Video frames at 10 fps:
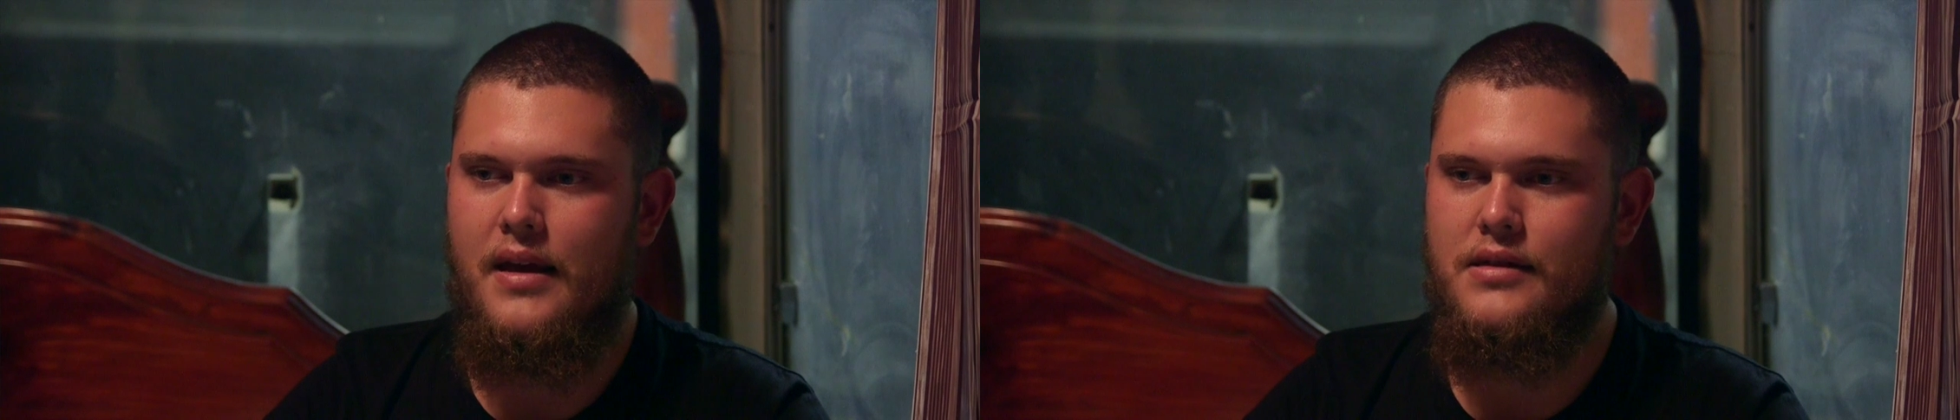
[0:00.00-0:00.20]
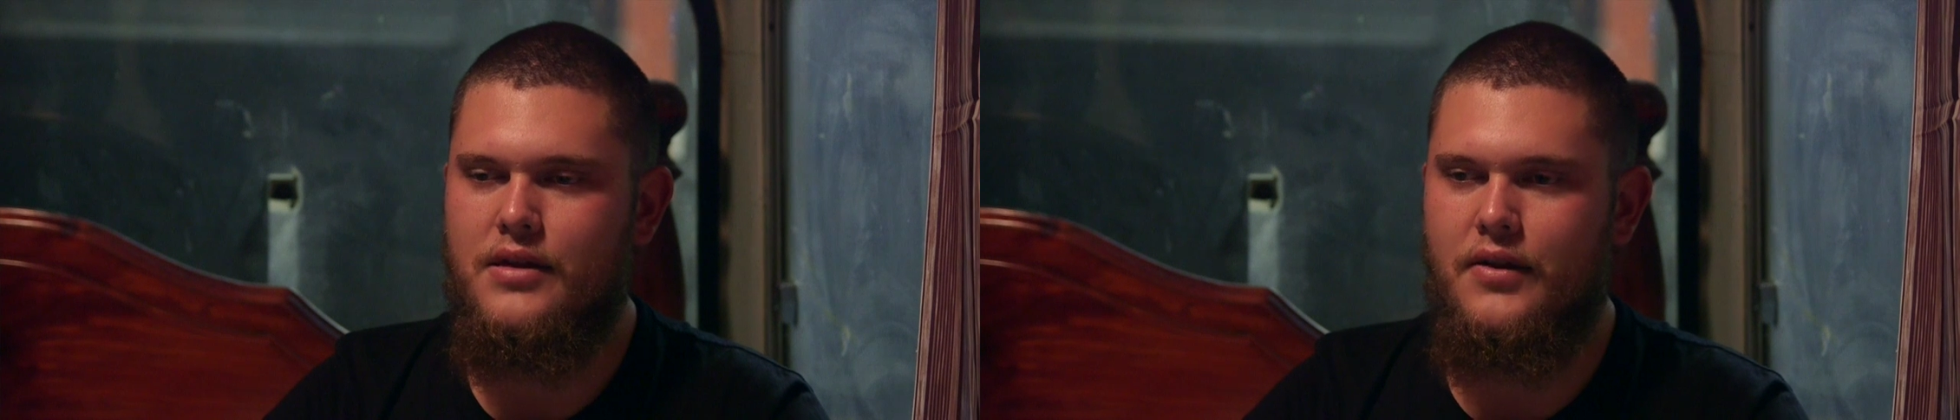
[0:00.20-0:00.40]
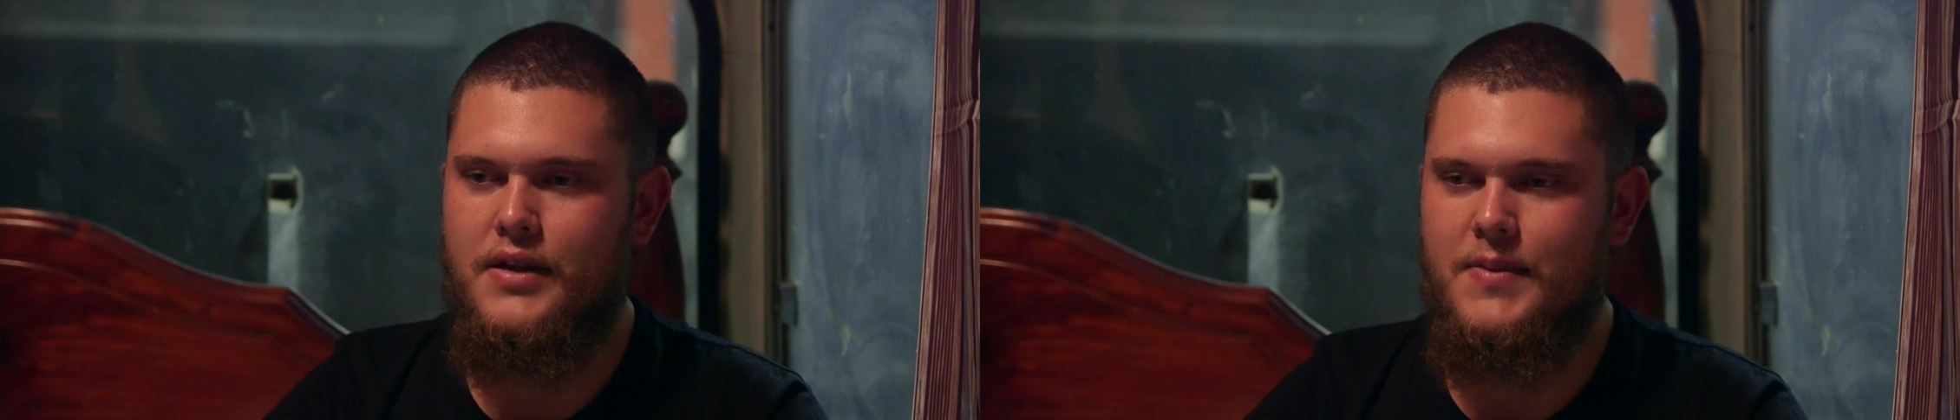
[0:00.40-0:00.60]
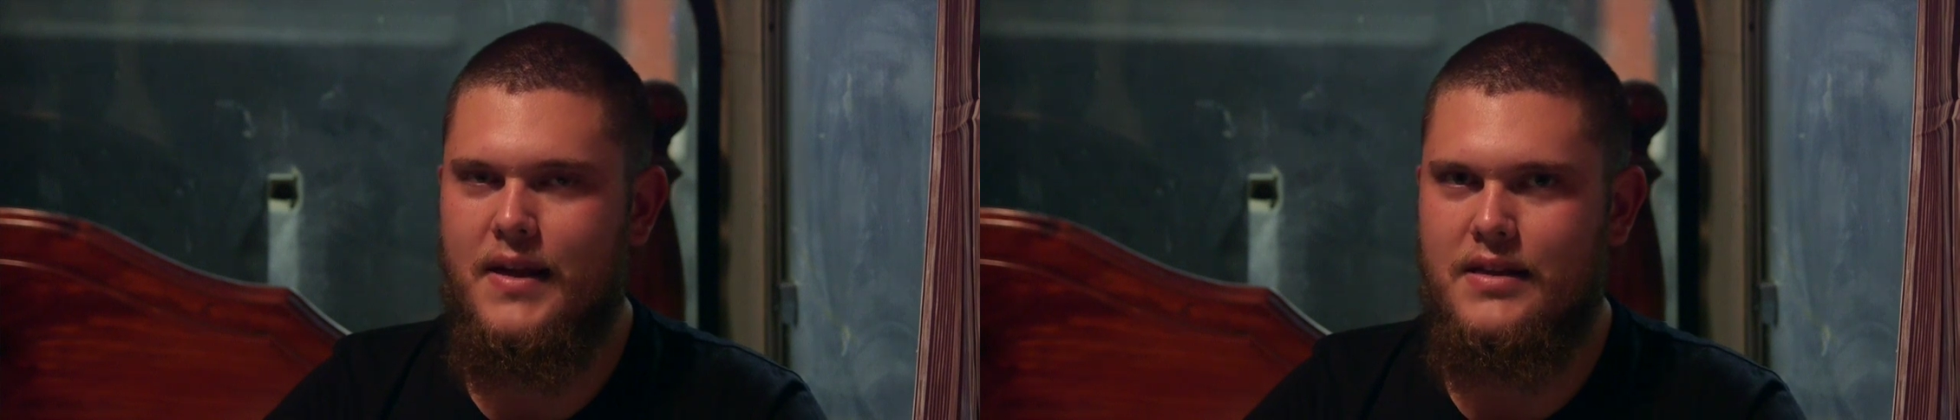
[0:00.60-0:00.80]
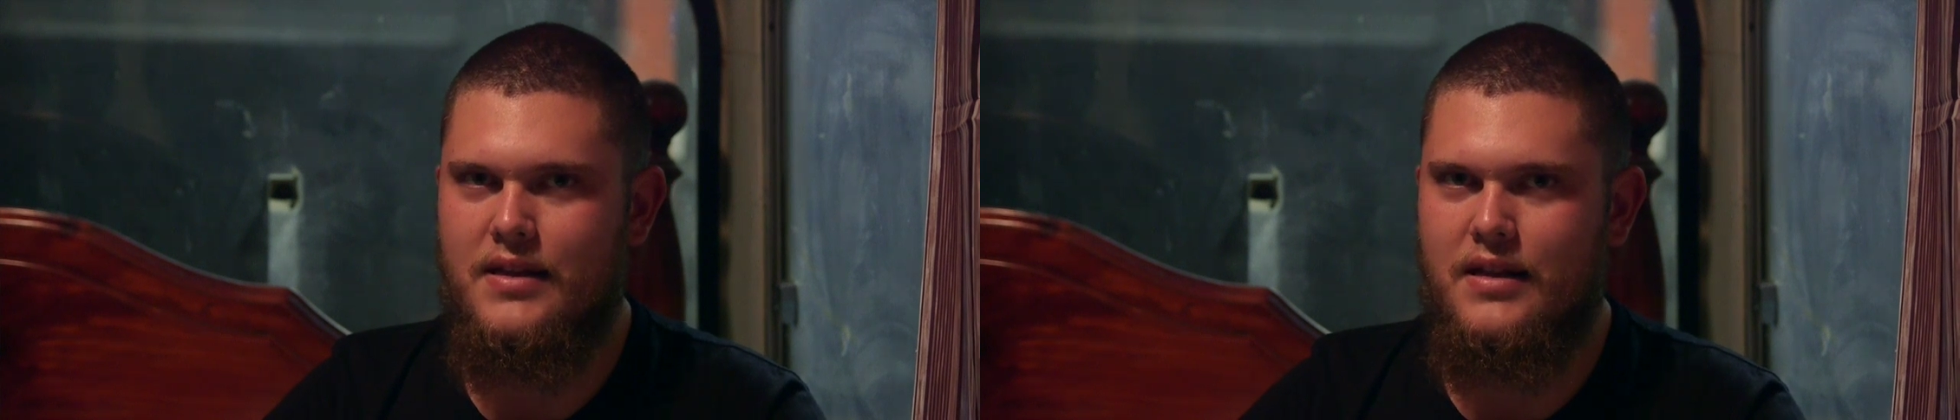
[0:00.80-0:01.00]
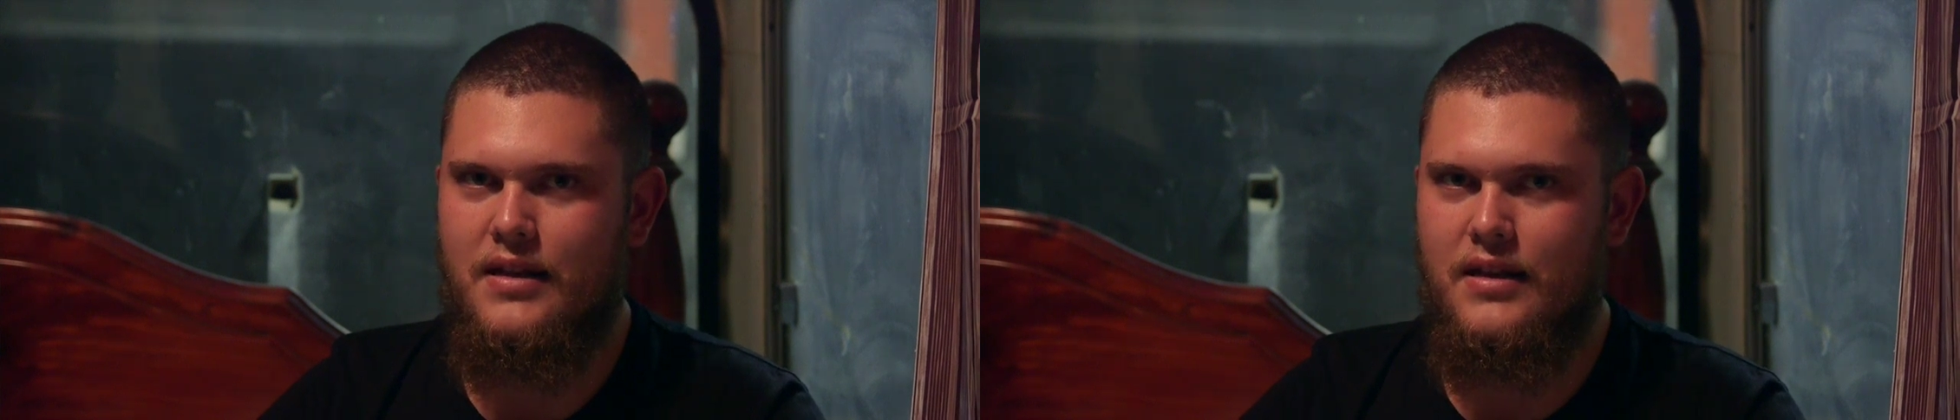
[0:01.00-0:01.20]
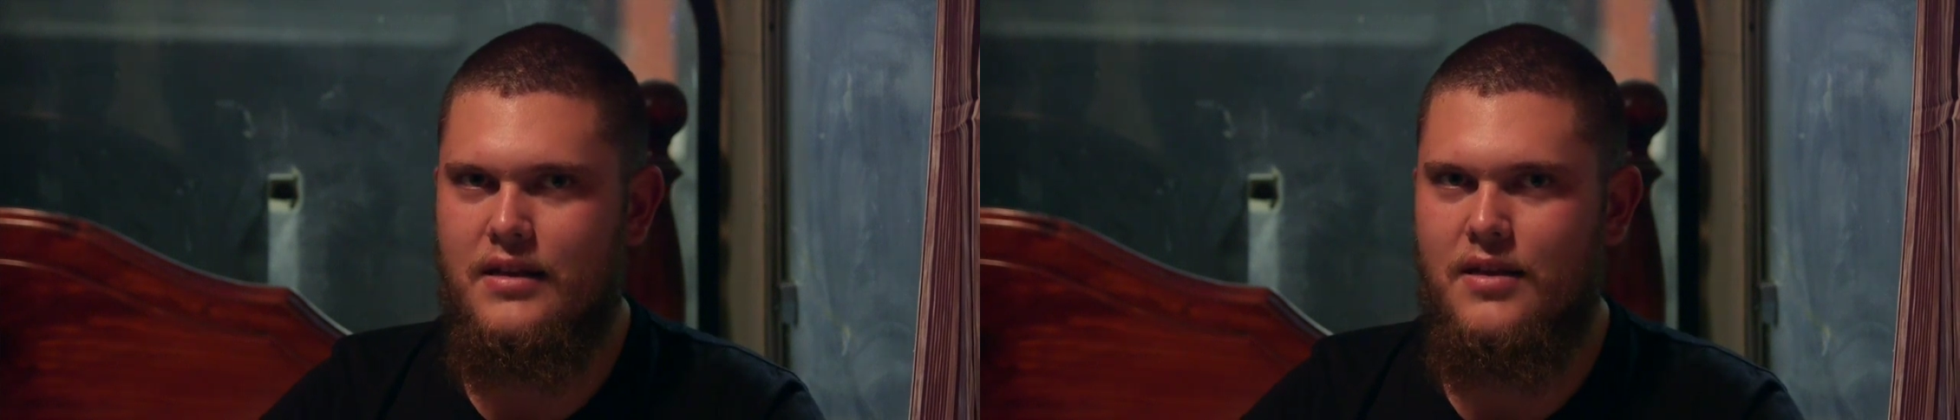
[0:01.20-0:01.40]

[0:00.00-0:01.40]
So expect a